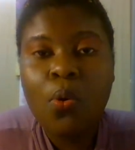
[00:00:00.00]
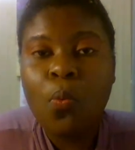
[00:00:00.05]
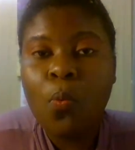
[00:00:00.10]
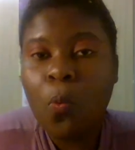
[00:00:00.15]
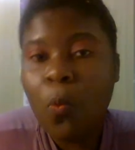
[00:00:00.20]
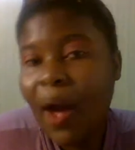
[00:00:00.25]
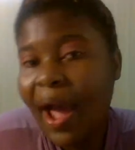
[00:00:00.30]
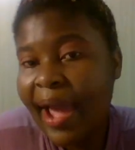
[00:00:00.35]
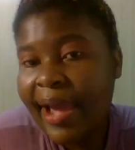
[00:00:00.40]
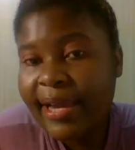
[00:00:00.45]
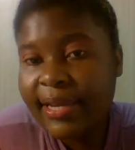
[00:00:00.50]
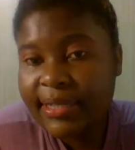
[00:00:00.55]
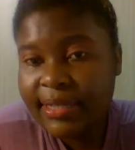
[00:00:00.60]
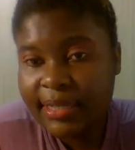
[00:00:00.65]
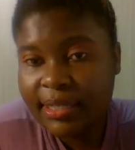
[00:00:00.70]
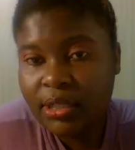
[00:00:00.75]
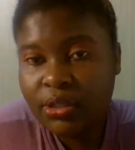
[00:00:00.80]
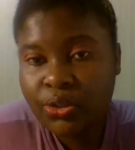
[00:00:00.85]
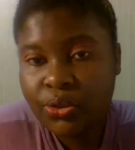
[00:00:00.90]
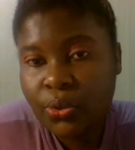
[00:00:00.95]
why is
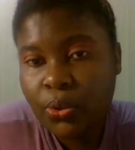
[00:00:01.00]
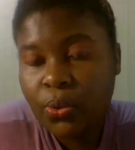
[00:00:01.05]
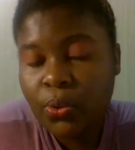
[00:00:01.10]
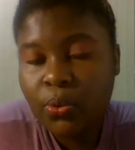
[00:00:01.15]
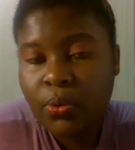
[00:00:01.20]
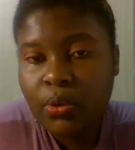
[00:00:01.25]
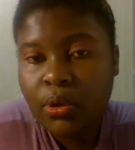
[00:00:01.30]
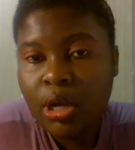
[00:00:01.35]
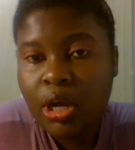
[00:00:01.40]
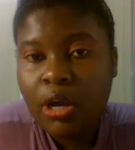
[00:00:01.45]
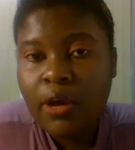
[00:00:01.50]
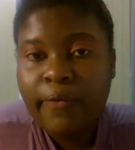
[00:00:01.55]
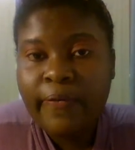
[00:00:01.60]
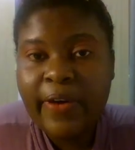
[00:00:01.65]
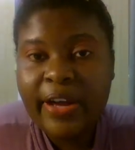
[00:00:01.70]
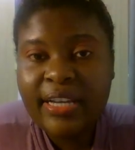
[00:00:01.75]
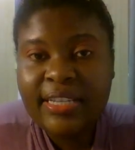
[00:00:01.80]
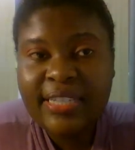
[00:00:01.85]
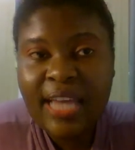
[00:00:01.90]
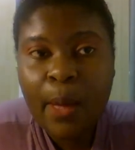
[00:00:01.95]
it so
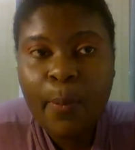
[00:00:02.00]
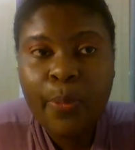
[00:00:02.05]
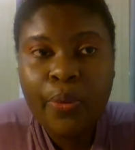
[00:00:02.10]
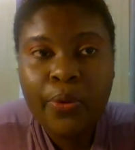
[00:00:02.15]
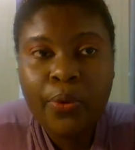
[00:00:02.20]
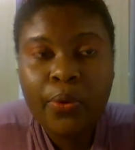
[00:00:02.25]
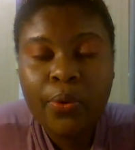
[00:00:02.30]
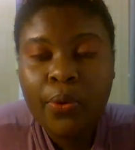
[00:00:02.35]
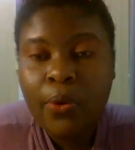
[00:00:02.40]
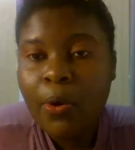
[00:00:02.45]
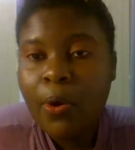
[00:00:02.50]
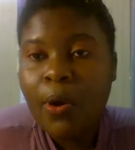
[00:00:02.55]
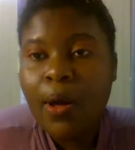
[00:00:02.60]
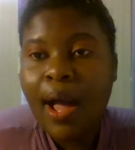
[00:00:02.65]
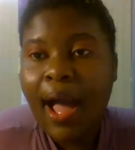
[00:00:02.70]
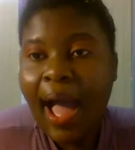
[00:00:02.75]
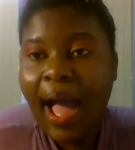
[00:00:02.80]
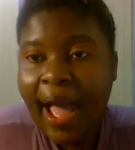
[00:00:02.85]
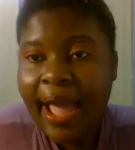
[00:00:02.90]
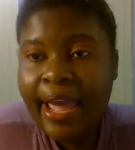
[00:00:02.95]
for example
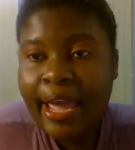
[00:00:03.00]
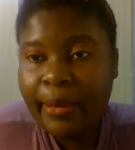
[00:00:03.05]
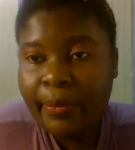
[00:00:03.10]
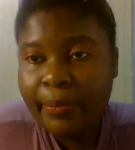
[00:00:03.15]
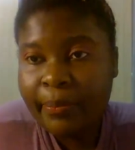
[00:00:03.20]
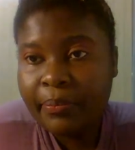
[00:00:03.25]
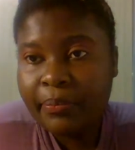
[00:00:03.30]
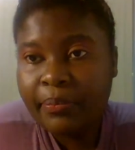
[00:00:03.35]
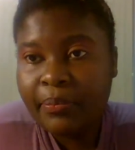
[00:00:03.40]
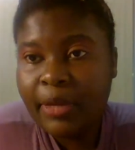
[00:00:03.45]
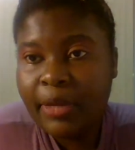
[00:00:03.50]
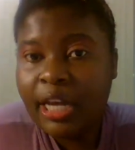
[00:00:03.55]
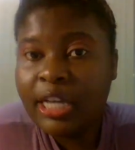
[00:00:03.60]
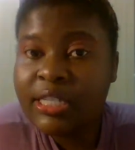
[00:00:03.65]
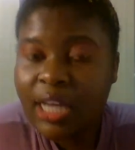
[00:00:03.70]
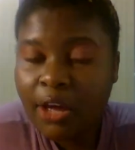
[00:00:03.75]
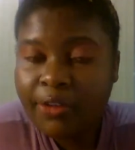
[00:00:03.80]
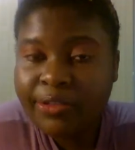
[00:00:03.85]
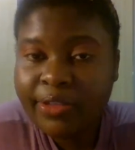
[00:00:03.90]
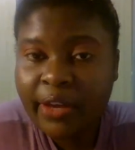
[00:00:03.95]
i am a
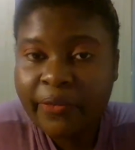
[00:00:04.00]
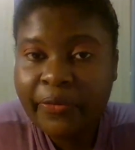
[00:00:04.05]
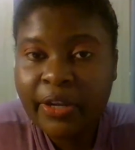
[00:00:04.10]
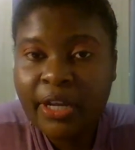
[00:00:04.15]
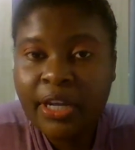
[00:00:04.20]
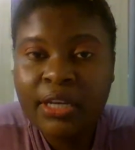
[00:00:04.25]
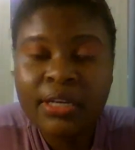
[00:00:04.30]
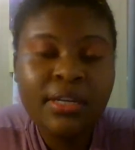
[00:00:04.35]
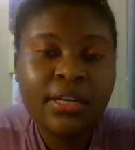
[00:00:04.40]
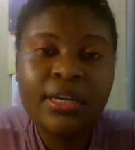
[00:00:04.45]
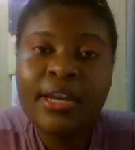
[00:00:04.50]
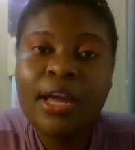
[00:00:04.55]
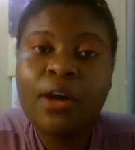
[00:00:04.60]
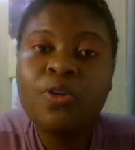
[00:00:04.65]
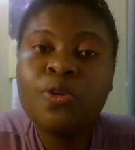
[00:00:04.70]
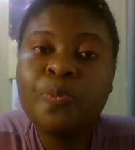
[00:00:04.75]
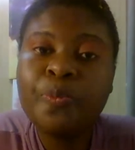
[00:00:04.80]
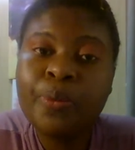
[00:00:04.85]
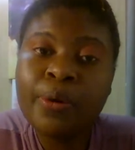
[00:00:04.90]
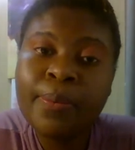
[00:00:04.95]
south african and i
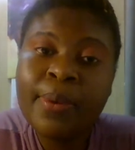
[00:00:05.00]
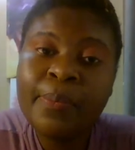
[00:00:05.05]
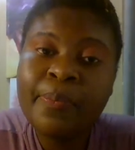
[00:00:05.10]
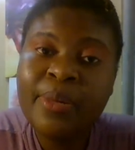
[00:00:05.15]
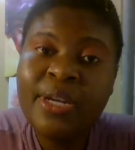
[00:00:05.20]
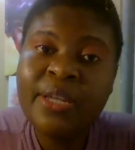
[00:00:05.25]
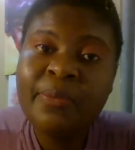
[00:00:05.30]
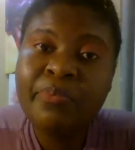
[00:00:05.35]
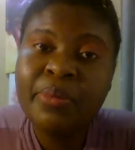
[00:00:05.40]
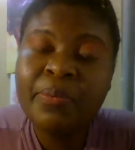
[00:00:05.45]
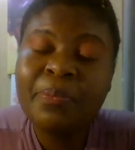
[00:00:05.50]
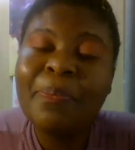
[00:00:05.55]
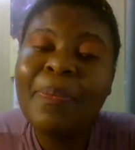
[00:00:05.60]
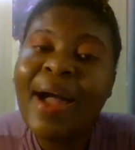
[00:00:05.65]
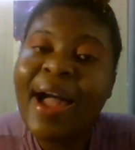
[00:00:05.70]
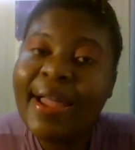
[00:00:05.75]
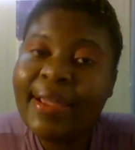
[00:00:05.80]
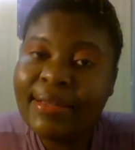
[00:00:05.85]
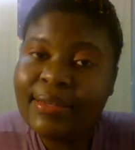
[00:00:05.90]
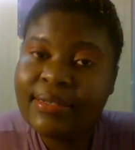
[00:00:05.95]
would probably be
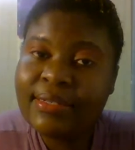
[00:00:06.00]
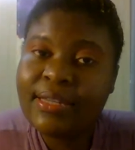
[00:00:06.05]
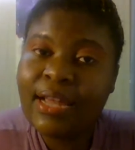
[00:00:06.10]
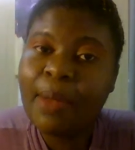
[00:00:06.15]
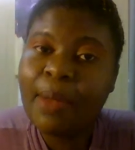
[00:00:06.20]
biased